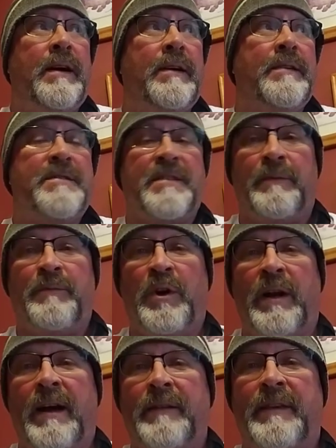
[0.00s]

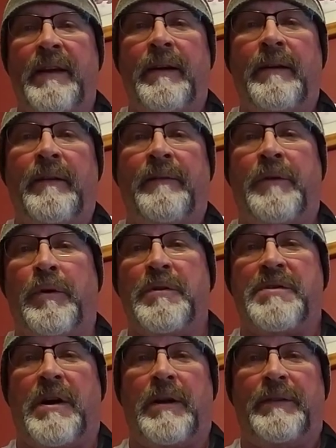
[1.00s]
someone out there. Of
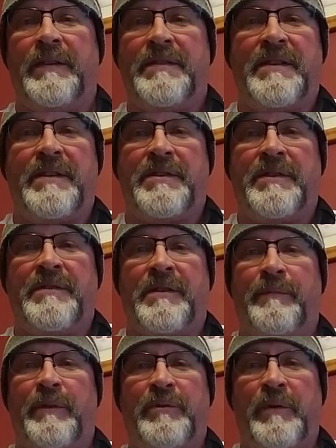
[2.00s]
course, all decisions
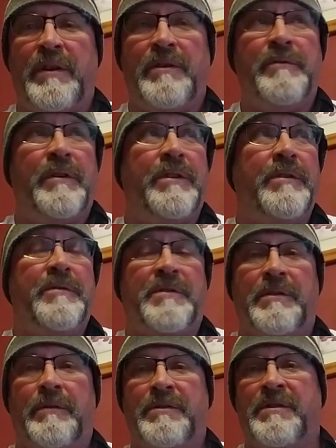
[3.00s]
are between you and your
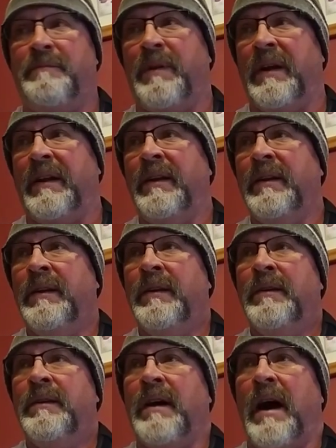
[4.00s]
surgeon, but
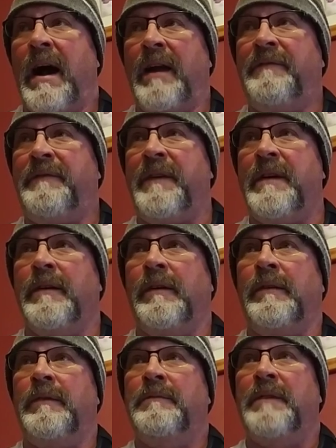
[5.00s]
I
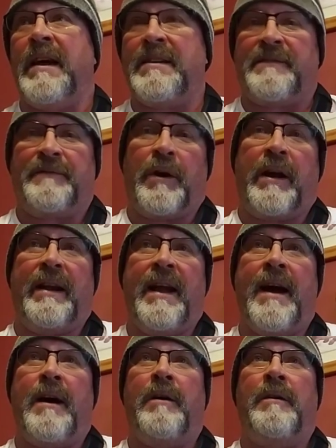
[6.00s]
feel as of right
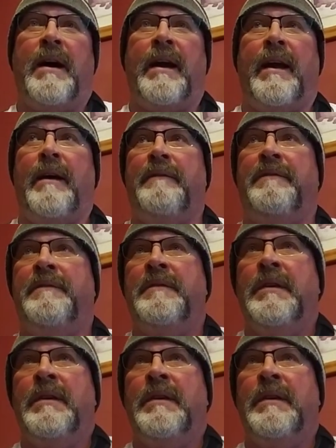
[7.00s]
now I have